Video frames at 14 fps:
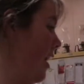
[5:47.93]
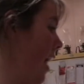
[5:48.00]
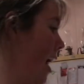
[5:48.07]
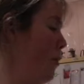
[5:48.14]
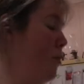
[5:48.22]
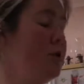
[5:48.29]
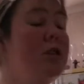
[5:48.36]

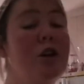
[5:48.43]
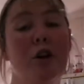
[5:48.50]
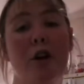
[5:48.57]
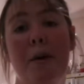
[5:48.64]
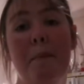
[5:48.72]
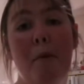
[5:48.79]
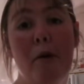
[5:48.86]
I'm also
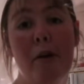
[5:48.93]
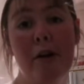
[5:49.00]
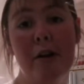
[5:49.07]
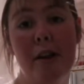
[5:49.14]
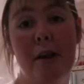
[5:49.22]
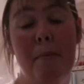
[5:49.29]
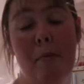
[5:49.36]
gonna
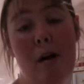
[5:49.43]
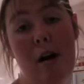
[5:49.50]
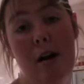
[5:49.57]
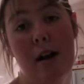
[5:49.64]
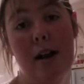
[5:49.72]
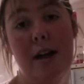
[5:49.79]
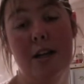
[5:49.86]
boil the
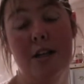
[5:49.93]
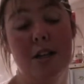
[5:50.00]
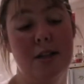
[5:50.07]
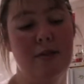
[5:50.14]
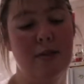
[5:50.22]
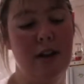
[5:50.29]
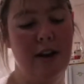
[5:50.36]
broccoli just
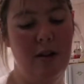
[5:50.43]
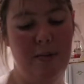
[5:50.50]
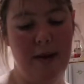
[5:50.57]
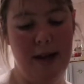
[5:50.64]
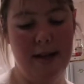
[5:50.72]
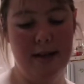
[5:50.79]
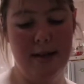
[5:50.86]
for a little
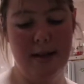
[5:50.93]
bit,